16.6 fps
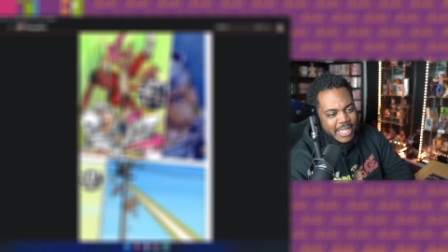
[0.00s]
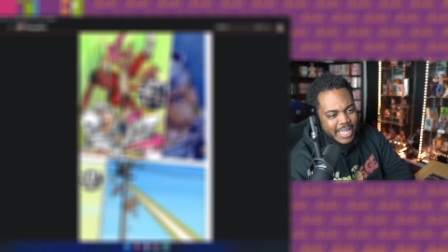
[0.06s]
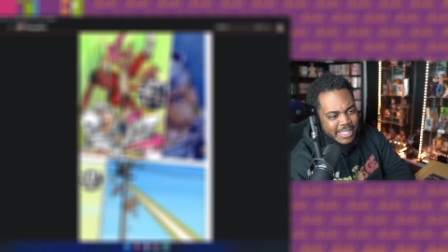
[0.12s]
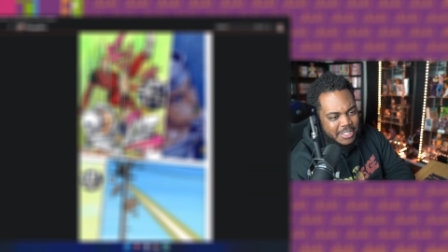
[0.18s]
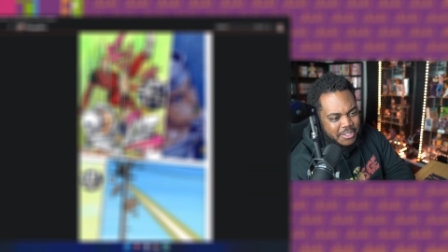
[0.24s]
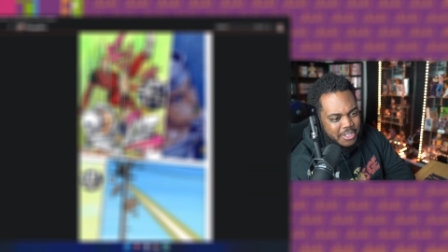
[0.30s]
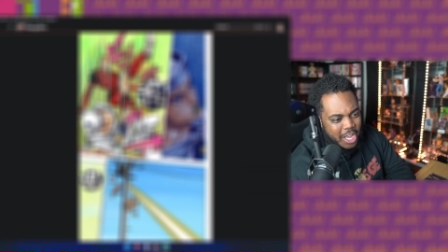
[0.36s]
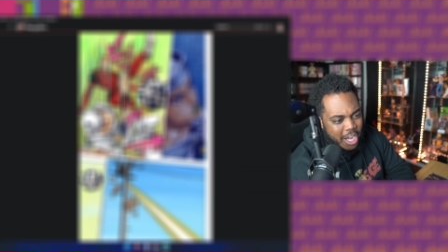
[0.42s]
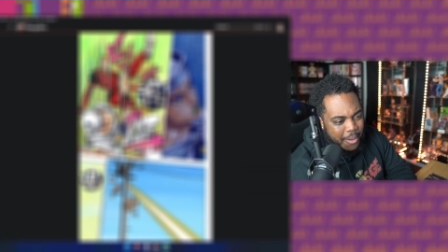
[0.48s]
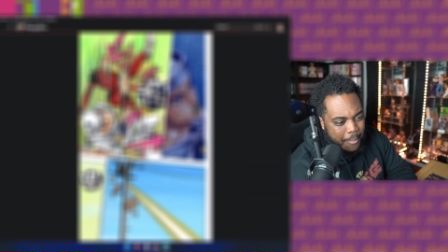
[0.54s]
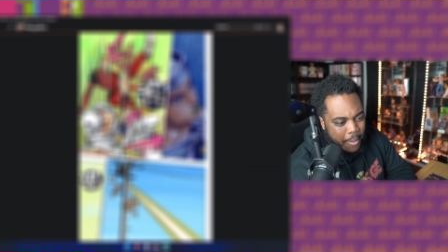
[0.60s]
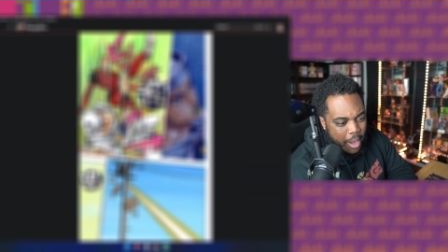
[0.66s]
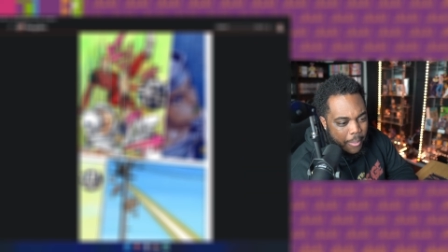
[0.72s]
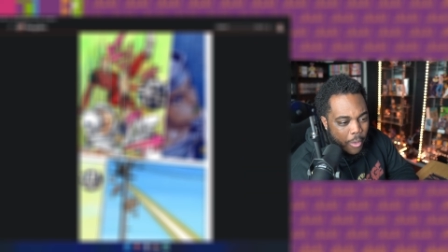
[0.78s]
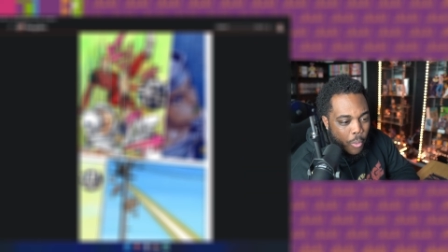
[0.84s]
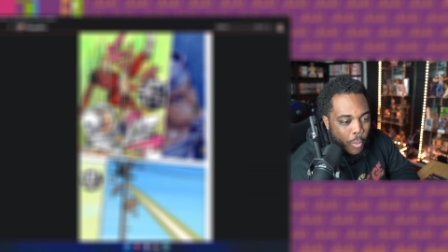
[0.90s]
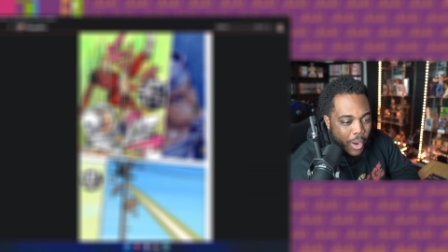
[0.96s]
at the soccer ball,
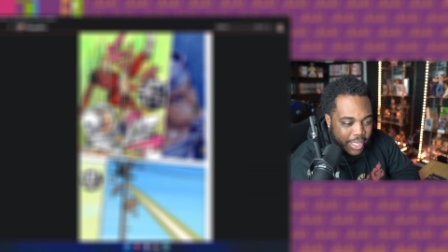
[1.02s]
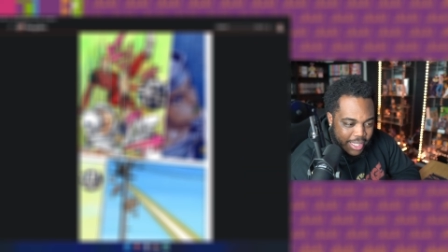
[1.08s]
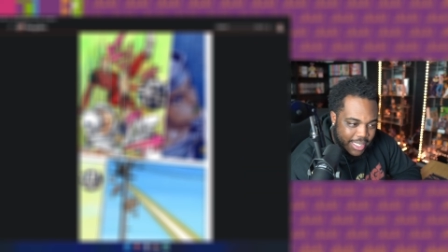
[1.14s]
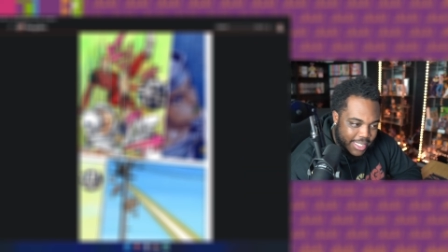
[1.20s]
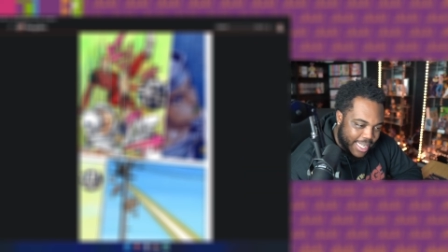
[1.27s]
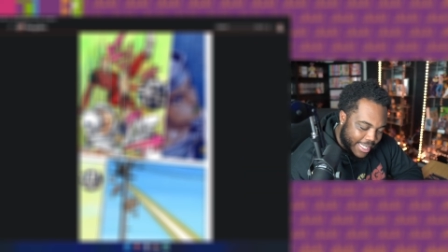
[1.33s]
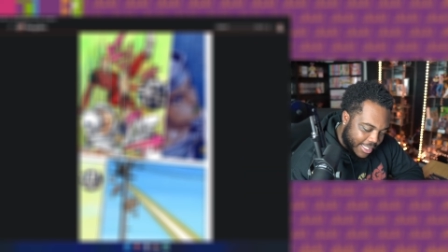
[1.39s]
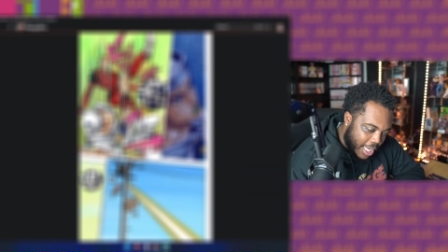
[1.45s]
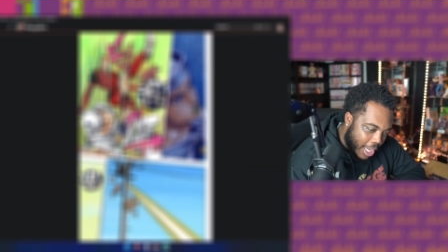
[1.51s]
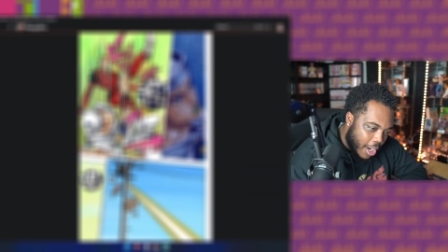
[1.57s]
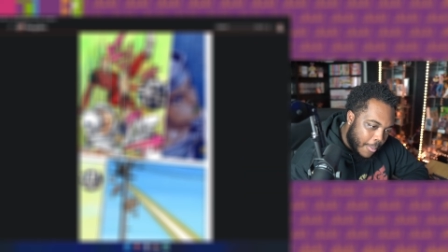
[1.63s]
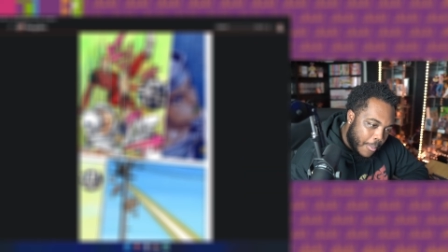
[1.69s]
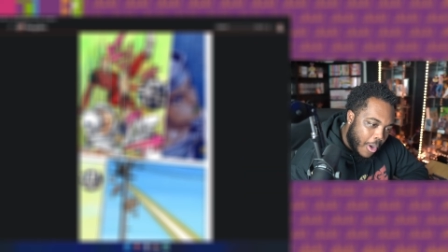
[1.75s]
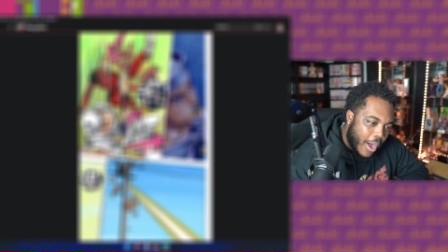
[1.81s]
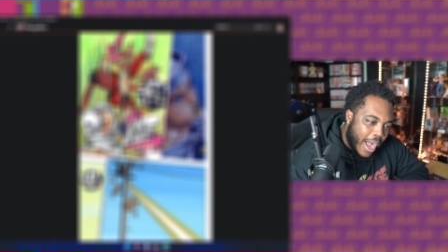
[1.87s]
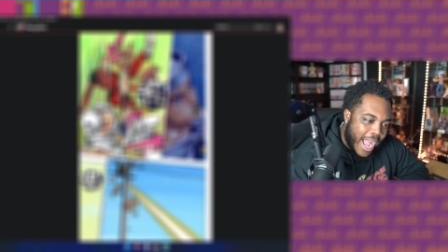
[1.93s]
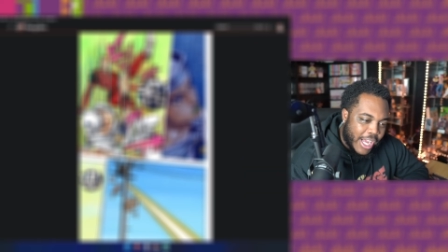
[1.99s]
but what does that soccer
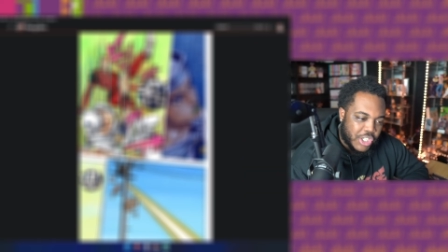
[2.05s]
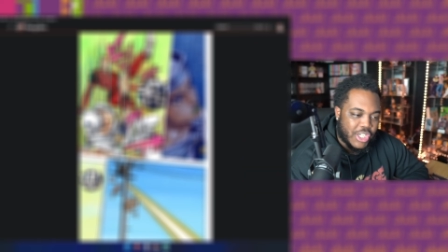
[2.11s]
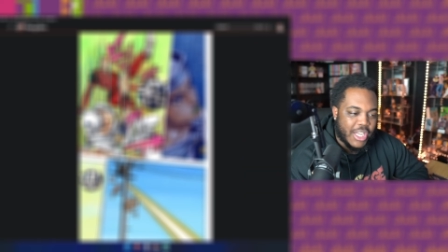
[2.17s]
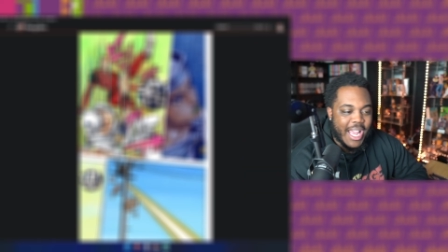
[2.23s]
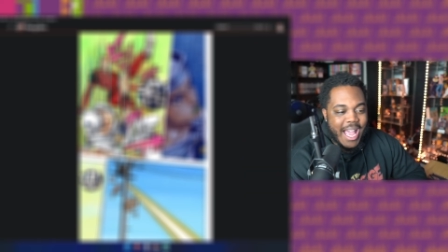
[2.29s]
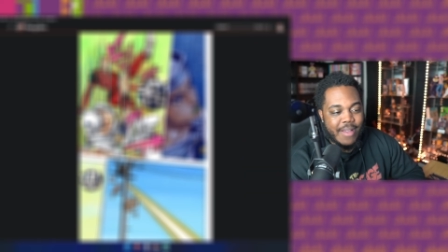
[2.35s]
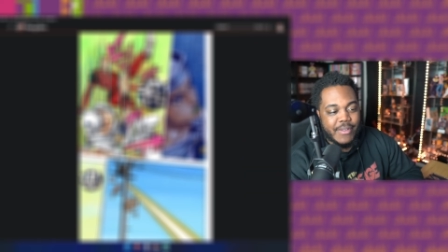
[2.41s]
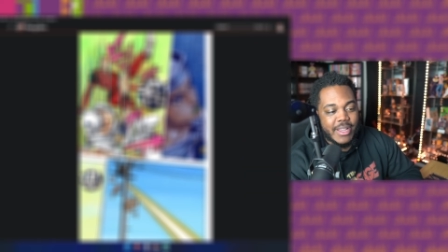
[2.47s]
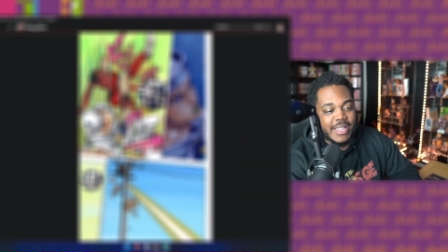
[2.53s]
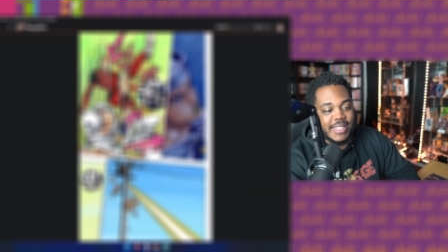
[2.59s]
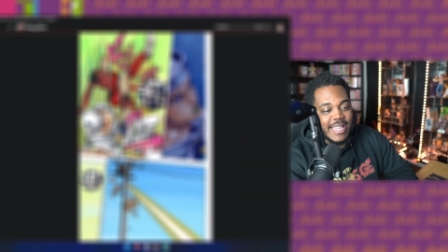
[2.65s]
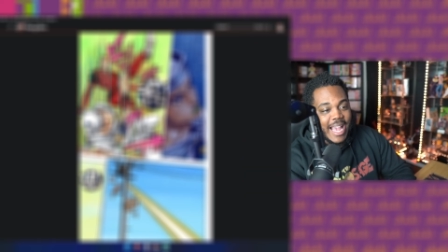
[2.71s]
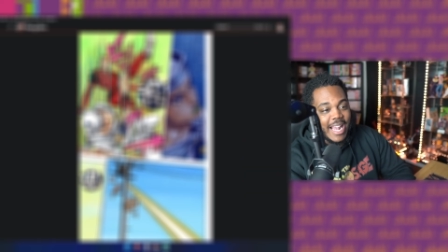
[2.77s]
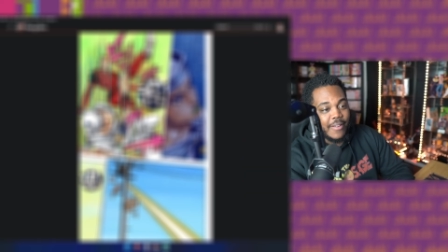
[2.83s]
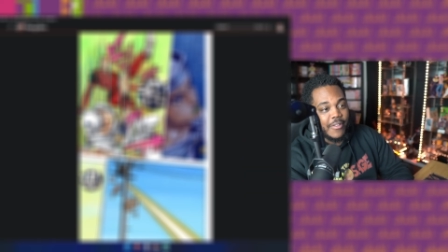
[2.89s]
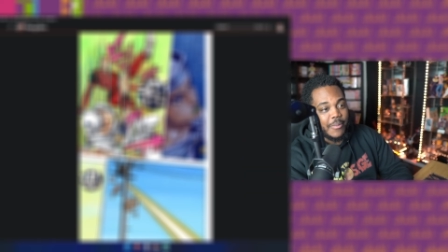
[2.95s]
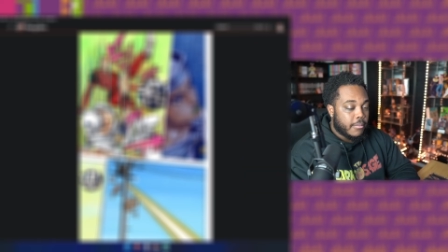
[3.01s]
ball actually have
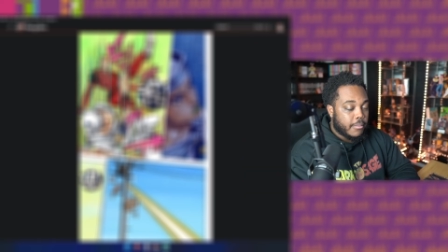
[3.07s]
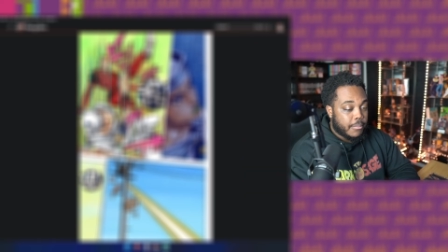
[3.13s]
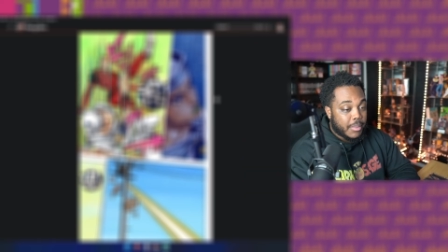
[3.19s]
inside of it?